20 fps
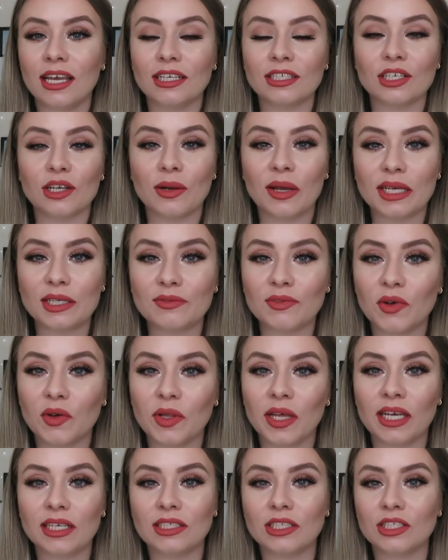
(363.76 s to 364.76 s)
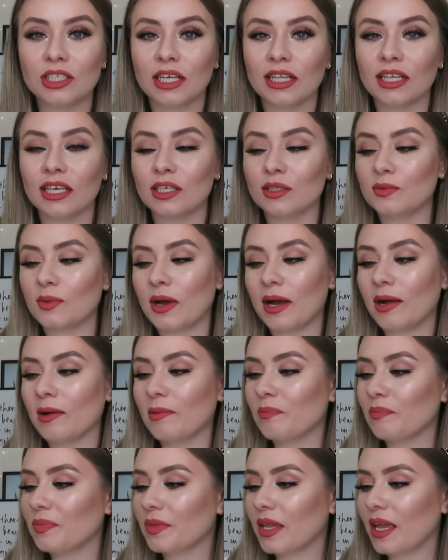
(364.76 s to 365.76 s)
it's going to exfoliate it gently as
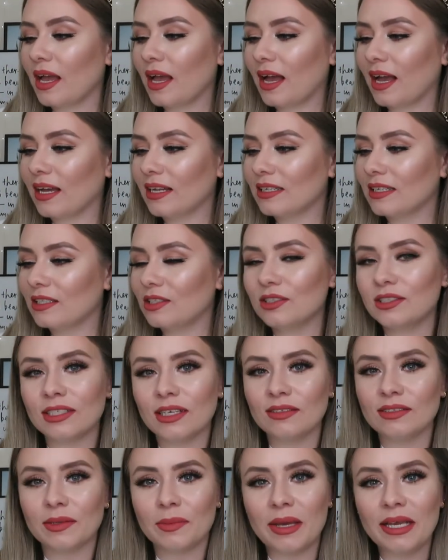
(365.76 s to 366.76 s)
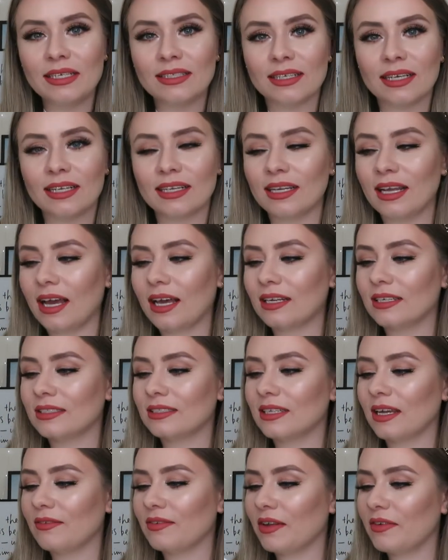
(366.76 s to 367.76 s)
well. And it just sounds amazing.
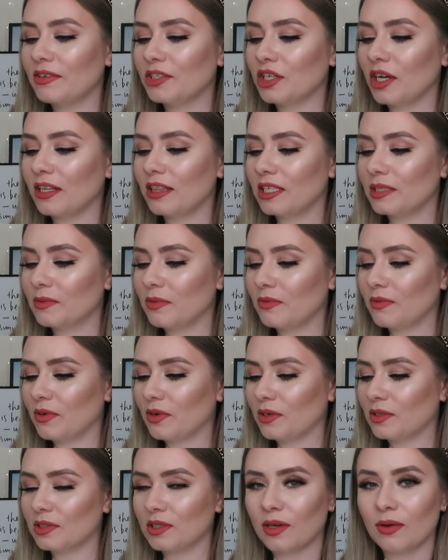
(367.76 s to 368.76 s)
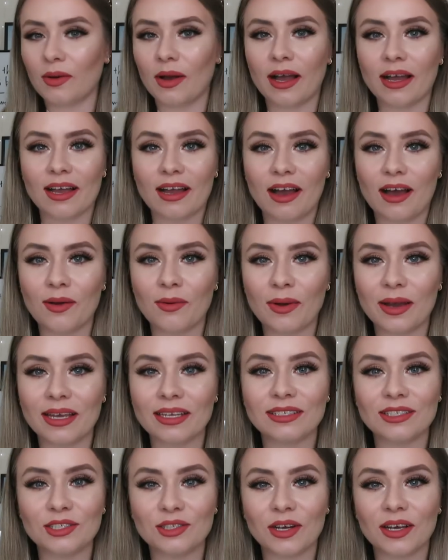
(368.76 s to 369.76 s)
And I've never tried this before, so I can't
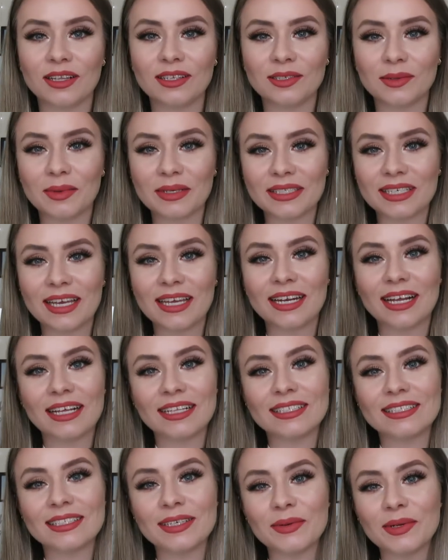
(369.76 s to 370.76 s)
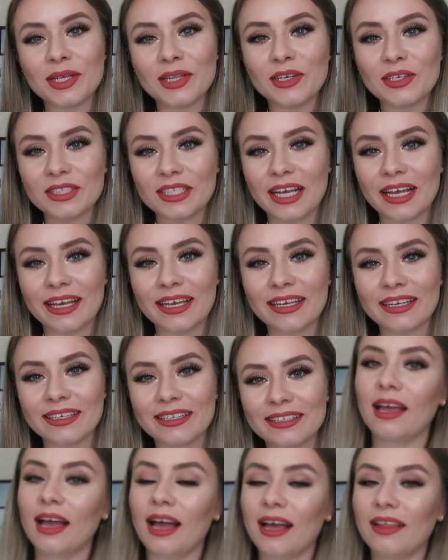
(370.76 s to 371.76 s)
wait to try this on my skin and see what it looks like.
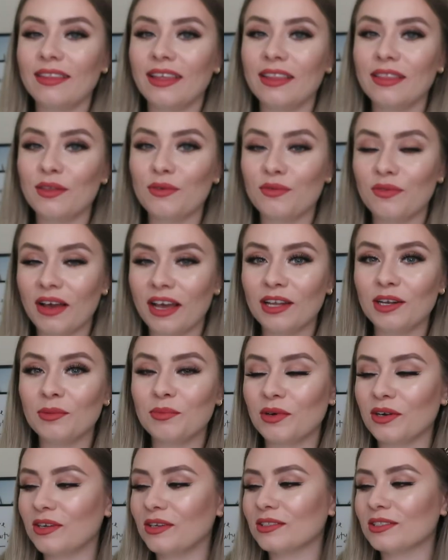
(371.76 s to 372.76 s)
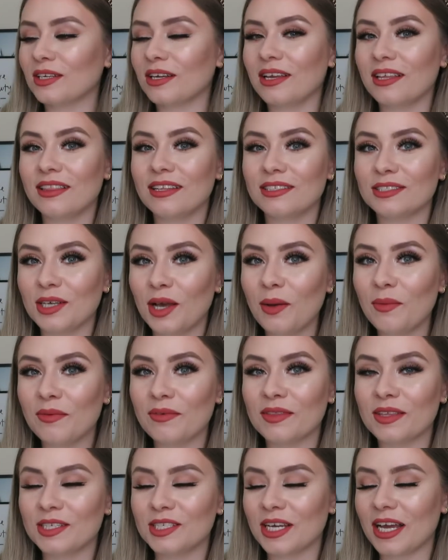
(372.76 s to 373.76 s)
And then the final product in the top
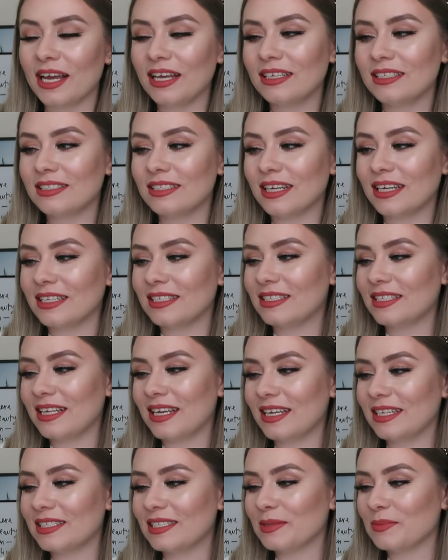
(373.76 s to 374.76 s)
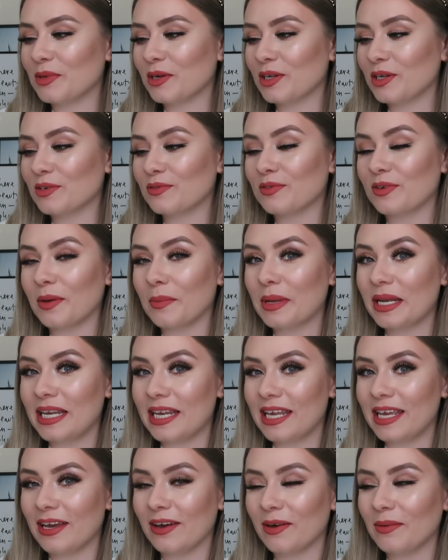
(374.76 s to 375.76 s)
of the chest is this product from
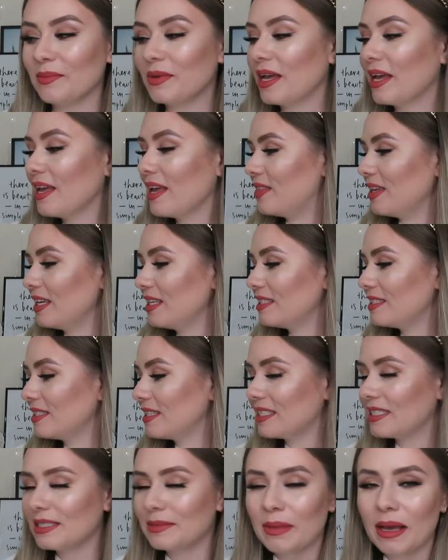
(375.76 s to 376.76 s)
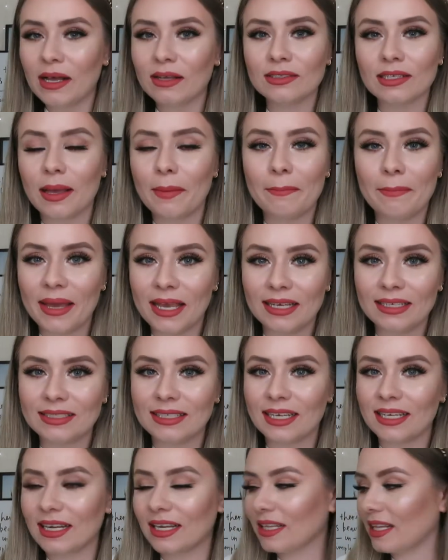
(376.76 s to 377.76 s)
NEOM. This smells
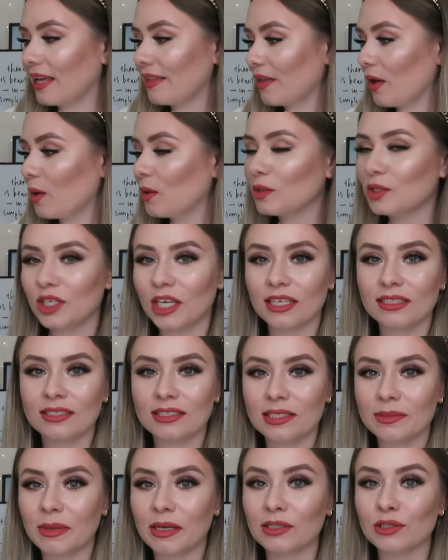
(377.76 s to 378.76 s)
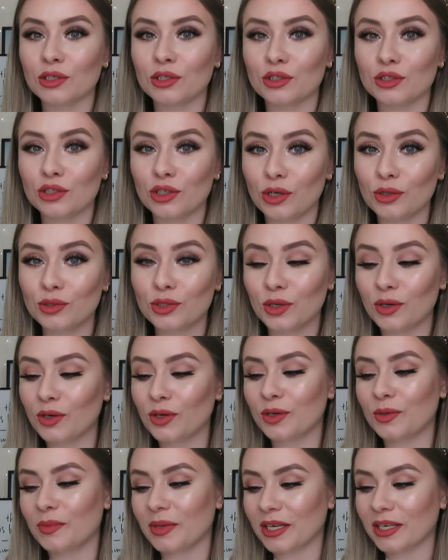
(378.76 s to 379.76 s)
amazing and like the whole chest smells so, so
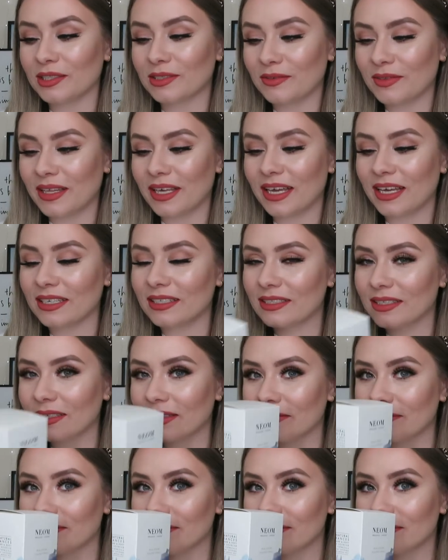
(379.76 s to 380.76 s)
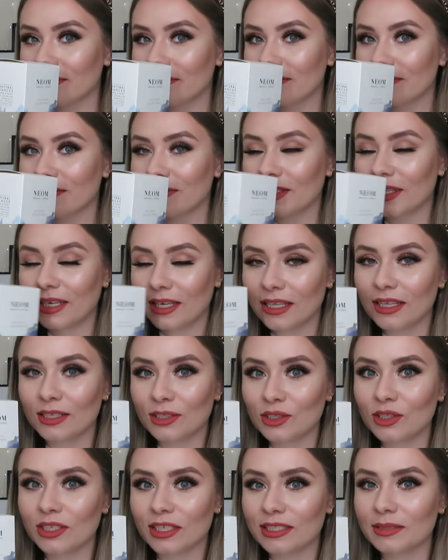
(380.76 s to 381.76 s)
good because of this. You can
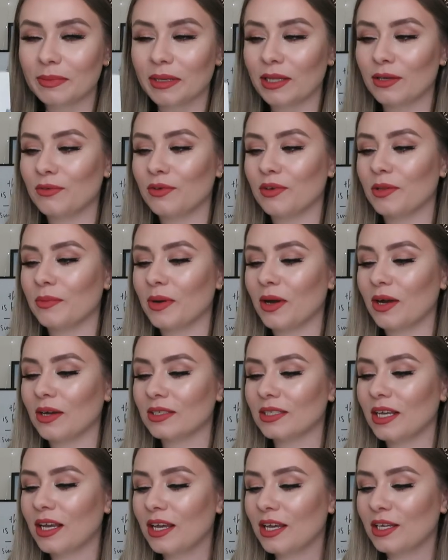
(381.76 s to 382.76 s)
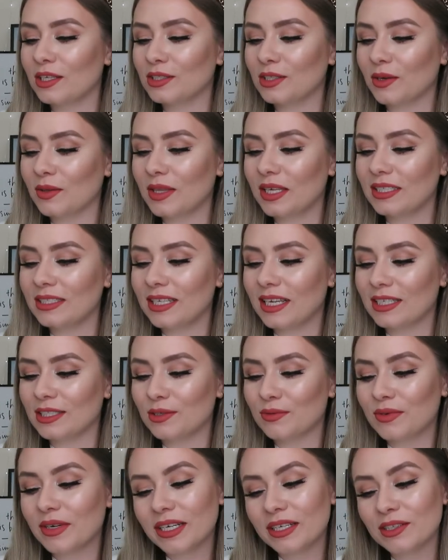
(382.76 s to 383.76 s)
literally smell it through the box. So this
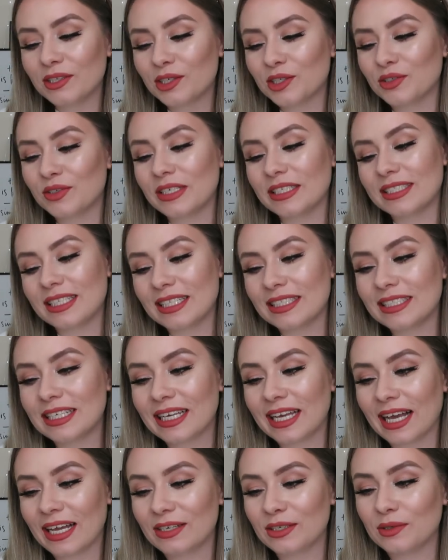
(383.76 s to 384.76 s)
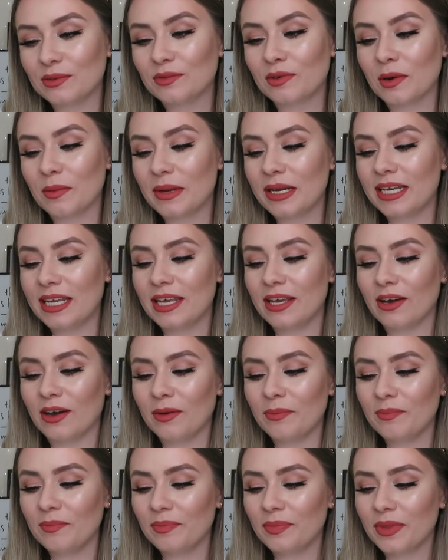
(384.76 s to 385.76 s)
is a real luxury scented candle from
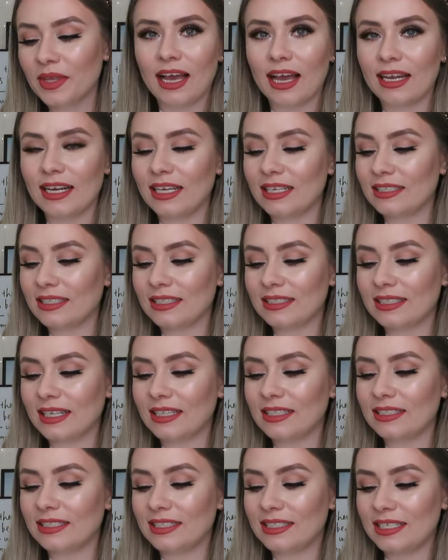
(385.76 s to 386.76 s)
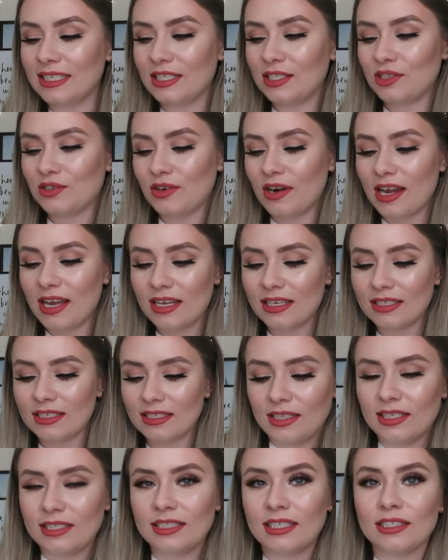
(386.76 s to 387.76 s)
NEOM and it is a scent to de-stress.
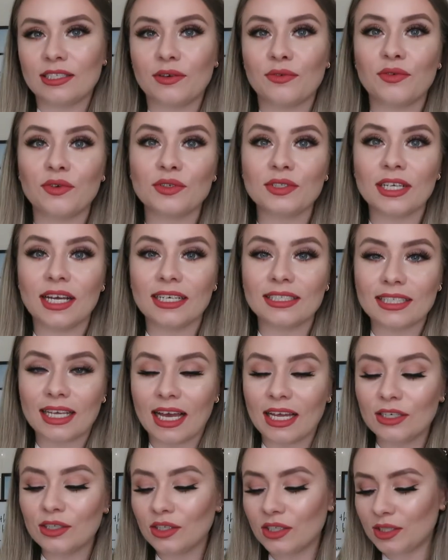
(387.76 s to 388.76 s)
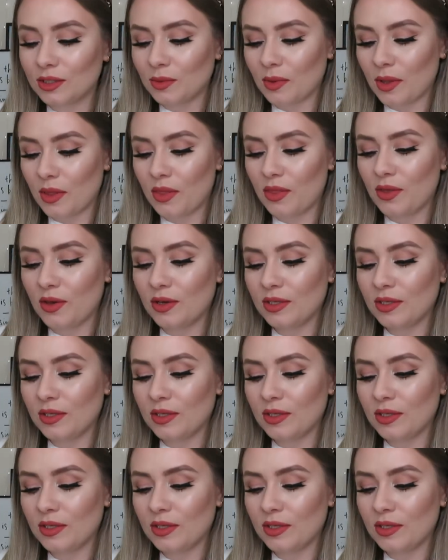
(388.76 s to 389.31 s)
So this is a full-size candle, it's worth